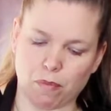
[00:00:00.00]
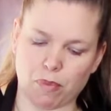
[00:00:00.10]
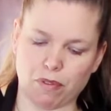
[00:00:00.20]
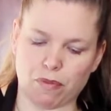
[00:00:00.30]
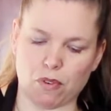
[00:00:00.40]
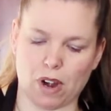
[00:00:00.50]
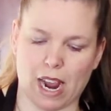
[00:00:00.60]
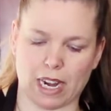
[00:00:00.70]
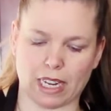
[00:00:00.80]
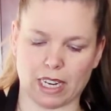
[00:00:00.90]
before
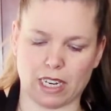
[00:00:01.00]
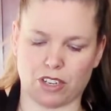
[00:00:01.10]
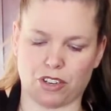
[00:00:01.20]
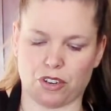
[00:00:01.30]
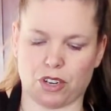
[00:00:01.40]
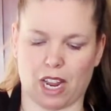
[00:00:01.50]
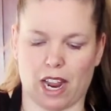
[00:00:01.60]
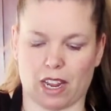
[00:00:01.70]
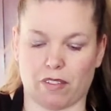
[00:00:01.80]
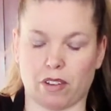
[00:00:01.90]
adding it into your
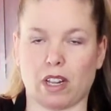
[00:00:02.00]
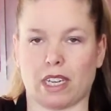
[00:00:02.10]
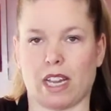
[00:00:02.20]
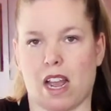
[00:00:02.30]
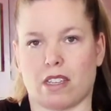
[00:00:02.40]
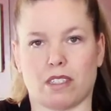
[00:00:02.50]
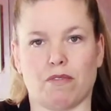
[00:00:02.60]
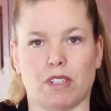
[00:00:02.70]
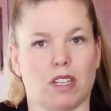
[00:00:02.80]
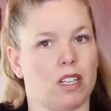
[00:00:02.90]
cake. If you'd like to add some
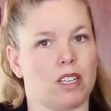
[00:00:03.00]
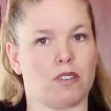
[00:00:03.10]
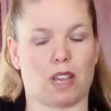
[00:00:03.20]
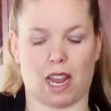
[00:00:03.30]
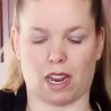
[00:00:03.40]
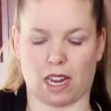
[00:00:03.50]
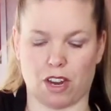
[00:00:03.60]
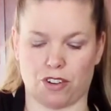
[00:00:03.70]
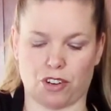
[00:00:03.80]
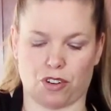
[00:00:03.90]
vanilla, you can
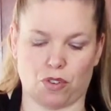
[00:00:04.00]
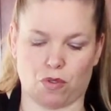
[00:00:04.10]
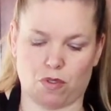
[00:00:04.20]
here too.